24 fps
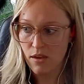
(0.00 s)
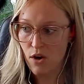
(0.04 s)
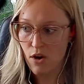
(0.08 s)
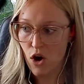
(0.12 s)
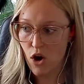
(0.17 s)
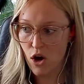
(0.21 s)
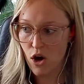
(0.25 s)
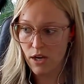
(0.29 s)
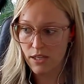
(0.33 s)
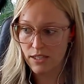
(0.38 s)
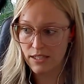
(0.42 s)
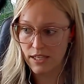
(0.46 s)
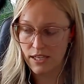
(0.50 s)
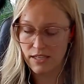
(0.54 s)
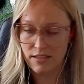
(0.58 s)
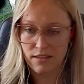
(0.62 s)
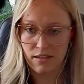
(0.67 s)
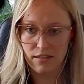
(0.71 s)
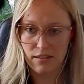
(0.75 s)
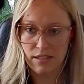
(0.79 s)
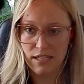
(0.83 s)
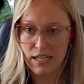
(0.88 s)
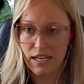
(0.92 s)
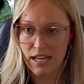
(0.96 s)
on like
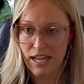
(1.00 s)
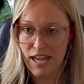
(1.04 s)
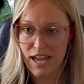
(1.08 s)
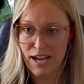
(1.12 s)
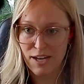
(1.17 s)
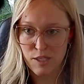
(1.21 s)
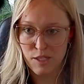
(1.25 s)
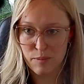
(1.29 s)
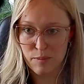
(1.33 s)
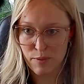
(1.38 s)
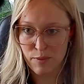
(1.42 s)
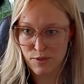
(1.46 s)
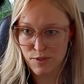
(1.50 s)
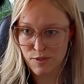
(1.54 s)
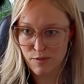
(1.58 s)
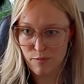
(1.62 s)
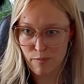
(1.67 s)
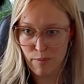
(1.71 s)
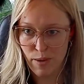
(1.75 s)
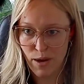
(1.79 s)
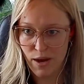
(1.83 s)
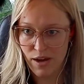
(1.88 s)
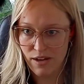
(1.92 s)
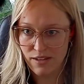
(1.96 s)
the leading experts of
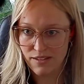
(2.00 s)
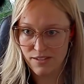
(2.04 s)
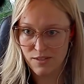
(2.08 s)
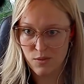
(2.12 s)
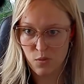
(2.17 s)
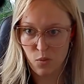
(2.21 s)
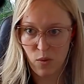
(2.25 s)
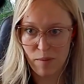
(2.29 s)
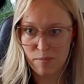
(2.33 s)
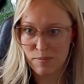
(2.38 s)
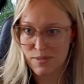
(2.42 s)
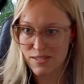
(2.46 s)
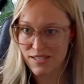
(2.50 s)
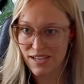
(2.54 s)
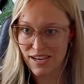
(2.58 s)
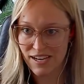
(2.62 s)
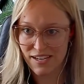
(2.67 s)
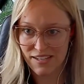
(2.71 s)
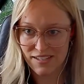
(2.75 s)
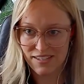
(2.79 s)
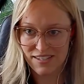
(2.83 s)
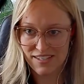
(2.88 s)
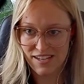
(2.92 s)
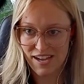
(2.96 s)
POTS
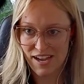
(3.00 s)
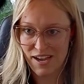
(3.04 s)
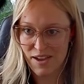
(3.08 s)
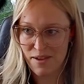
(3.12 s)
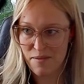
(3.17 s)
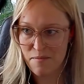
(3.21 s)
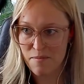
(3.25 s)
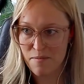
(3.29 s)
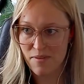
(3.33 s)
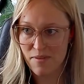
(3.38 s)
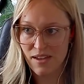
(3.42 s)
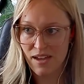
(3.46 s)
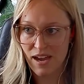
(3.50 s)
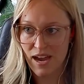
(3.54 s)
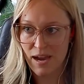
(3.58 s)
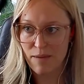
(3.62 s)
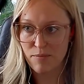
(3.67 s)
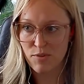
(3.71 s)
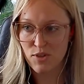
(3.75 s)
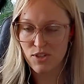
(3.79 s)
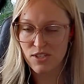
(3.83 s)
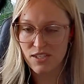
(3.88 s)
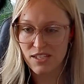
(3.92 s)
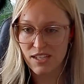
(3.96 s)
websites.
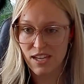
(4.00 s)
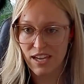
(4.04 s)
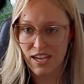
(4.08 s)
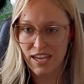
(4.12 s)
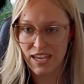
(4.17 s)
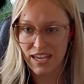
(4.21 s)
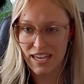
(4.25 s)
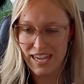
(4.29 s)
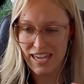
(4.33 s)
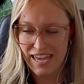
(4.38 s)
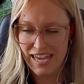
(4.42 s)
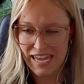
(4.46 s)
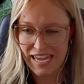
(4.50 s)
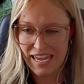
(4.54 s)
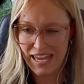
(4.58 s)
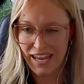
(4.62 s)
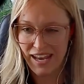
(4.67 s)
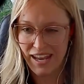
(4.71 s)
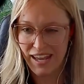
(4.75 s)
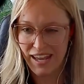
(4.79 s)
I'm just like in